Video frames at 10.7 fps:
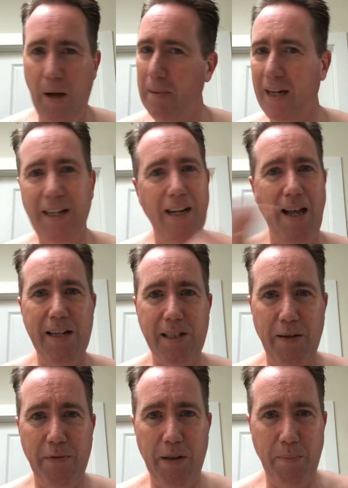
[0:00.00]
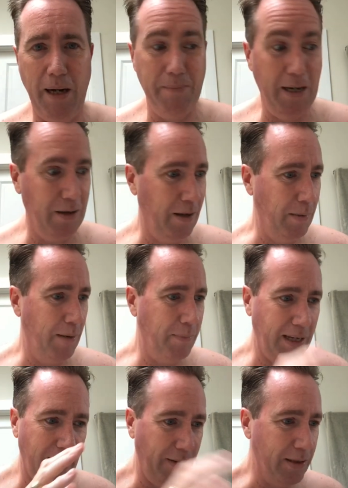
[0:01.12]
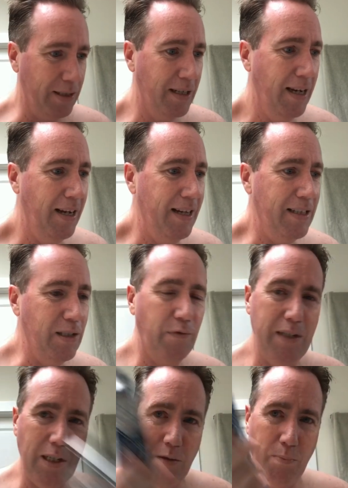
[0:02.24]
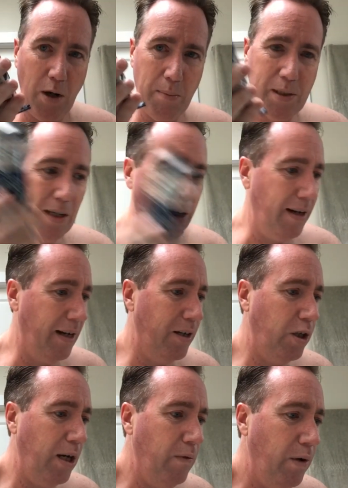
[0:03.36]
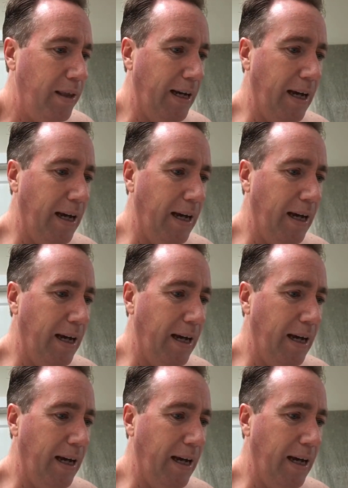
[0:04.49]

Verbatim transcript: I mean, I have got a lot of stuff in the pipe now coming up. I got all this this vintage Barbasol I got to shave with.